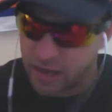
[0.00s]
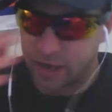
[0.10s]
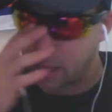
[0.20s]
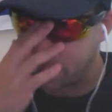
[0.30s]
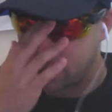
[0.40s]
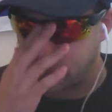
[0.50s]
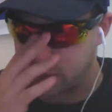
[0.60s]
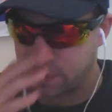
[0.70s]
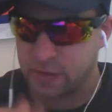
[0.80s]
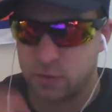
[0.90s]
got a couple of
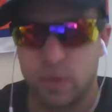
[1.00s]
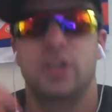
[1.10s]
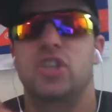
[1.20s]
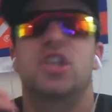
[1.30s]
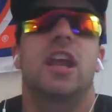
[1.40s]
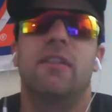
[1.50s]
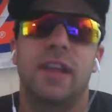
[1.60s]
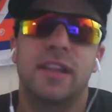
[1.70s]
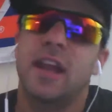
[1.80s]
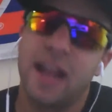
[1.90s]
Ranger fans who are
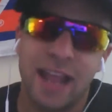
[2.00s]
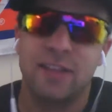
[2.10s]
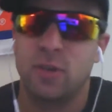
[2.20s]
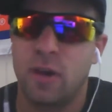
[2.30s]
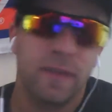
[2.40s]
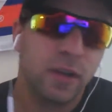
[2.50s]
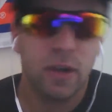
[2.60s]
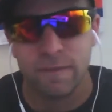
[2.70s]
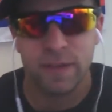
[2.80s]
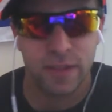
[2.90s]
cheering their heads off, and
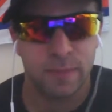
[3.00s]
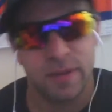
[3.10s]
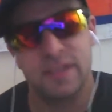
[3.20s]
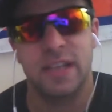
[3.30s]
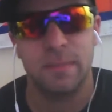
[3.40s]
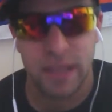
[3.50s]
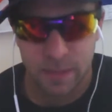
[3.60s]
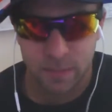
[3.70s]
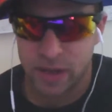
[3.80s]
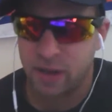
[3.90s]
good for them. Their team
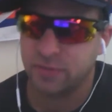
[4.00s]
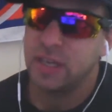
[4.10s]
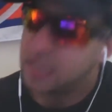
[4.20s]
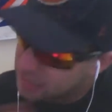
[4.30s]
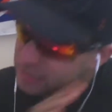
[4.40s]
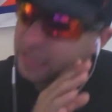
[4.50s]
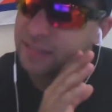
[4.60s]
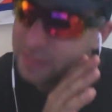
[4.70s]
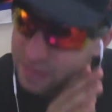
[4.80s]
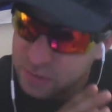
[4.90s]
made the playoffs. In
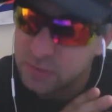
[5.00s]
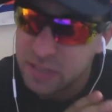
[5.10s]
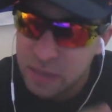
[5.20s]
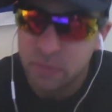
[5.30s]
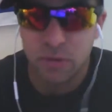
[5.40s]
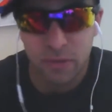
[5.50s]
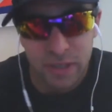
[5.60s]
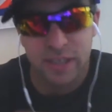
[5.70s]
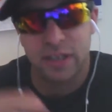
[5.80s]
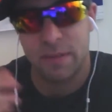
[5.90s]
essence, those teams are
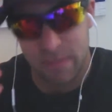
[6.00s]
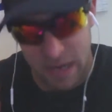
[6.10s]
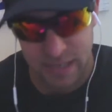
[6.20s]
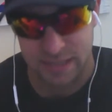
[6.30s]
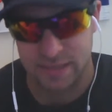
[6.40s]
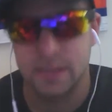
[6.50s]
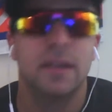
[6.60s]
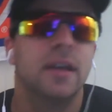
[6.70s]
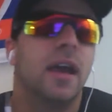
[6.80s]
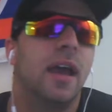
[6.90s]
really going to make it.
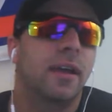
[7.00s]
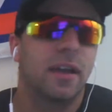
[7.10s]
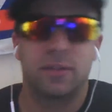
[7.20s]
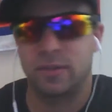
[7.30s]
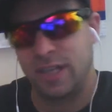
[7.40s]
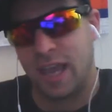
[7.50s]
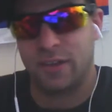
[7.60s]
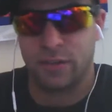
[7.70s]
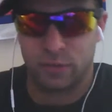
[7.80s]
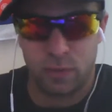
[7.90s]
Because with the
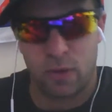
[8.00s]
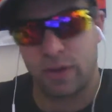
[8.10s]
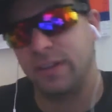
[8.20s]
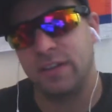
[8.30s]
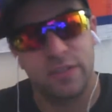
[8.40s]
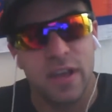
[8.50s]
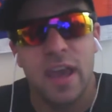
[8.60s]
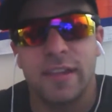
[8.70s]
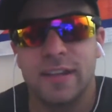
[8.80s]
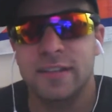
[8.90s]
Islanders falling this
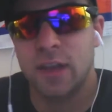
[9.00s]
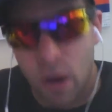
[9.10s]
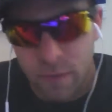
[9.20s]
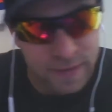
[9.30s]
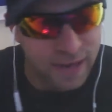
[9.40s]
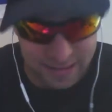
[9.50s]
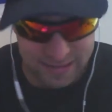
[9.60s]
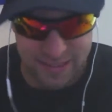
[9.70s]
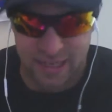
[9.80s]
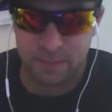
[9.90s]

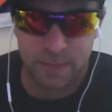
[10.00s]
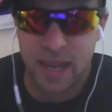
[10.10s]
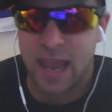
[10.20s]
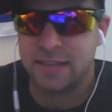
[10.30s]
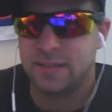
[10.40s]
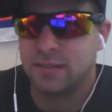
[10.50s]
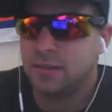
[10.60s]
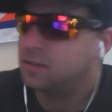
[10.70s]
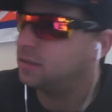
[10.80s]
COVID-19 BS,